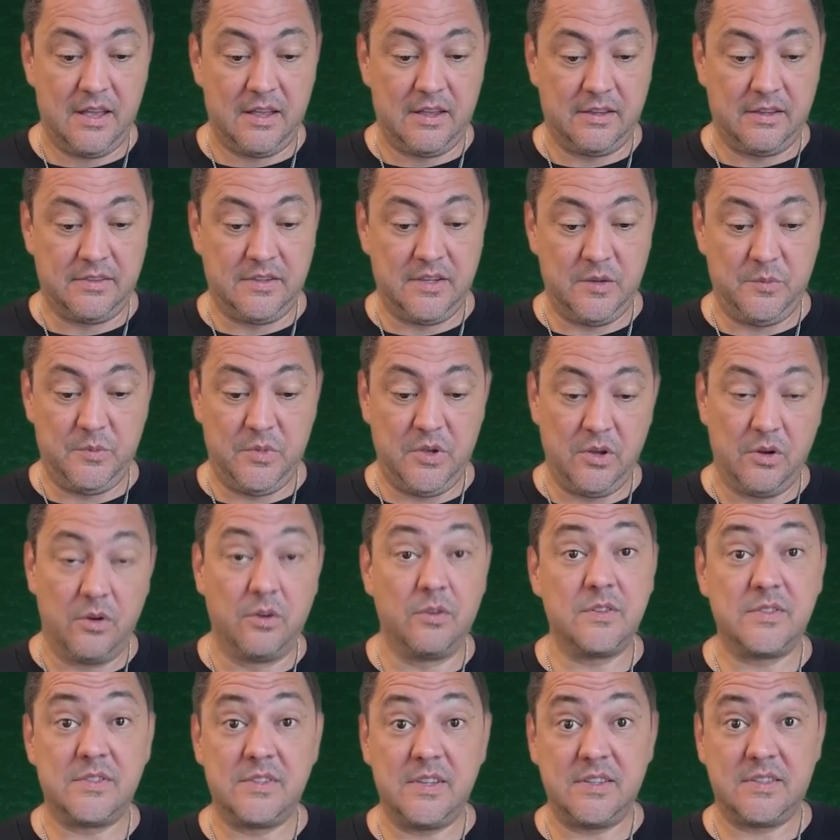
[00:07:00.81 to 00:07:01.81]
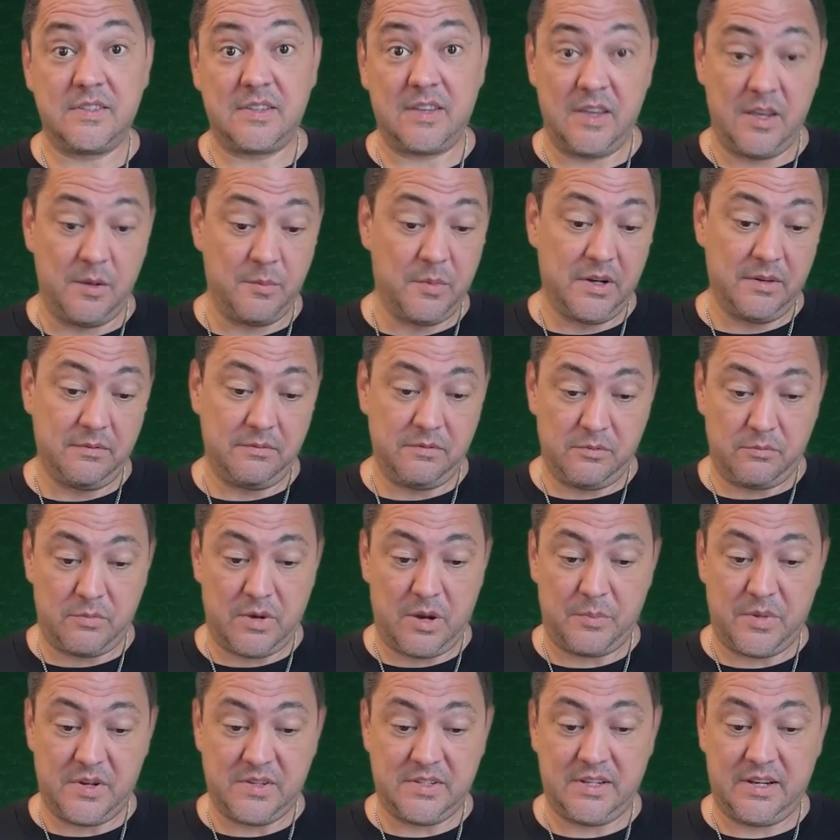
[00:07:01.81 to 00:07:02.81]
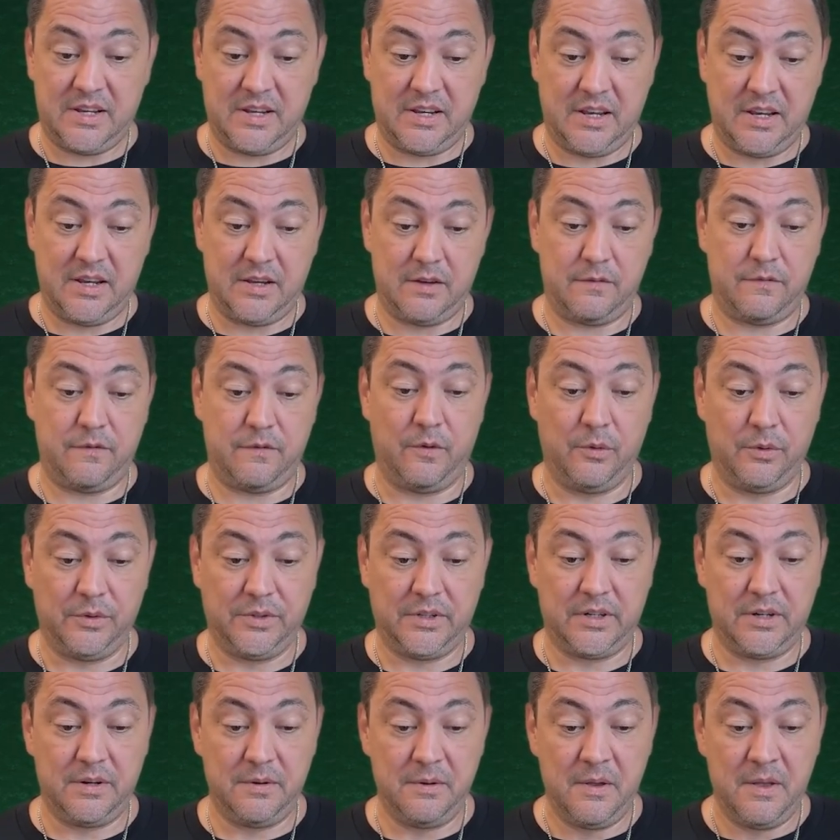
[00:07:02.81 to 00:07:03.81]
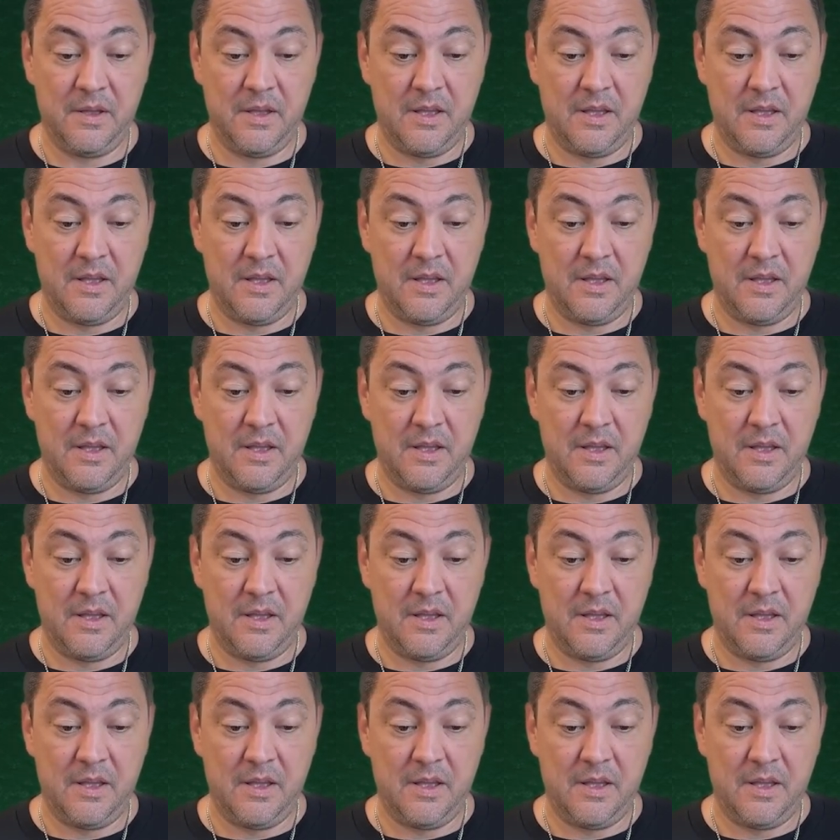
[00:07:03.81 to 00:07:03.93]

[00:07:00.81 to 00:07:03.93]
DBO is the schema represented in a folder.